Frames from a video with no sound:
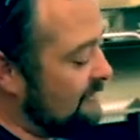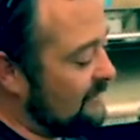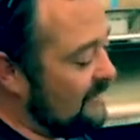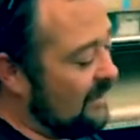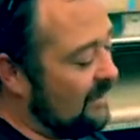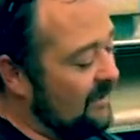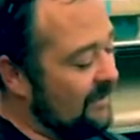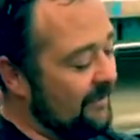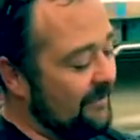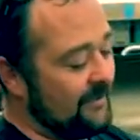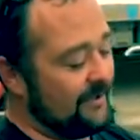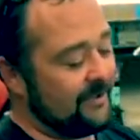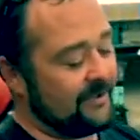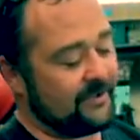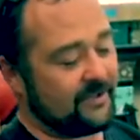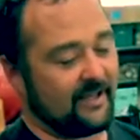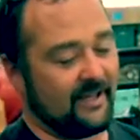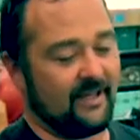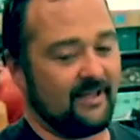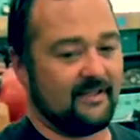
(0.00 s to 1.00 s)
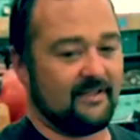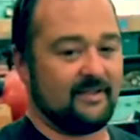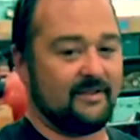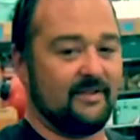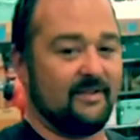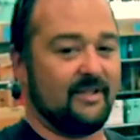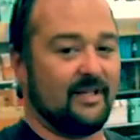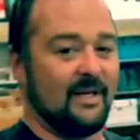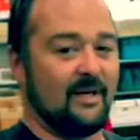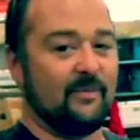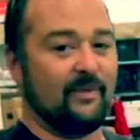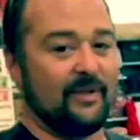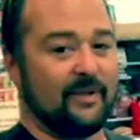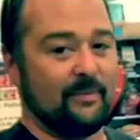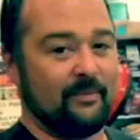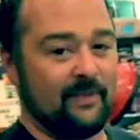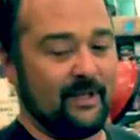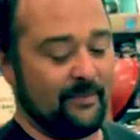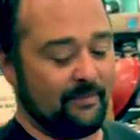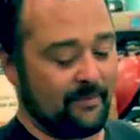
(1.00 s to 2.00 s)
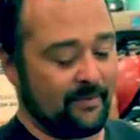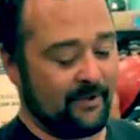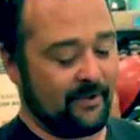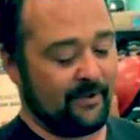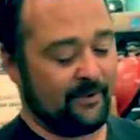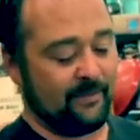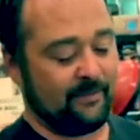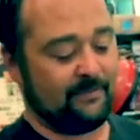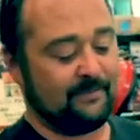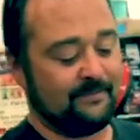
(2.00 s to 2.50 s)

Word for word: although Traegers do come with a meat probe,